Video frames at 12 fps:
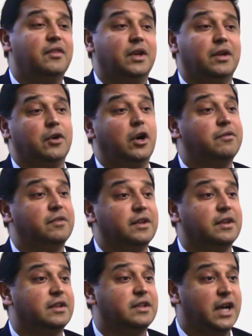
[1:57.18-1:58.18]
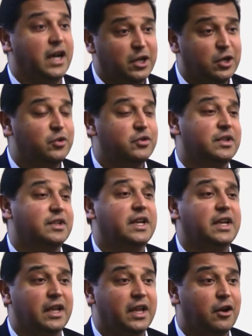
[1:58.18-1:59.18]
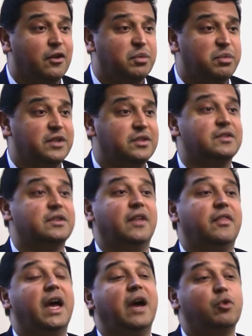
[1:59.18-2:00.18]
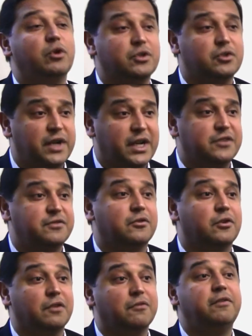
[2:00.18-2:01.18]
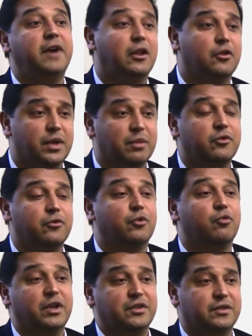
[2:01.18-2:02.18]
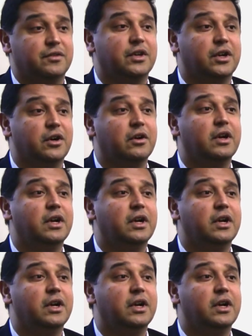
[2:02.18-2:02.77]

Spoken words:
they've often diagnosed and taken care of the patients, and that will transfer and follow them through the rest of their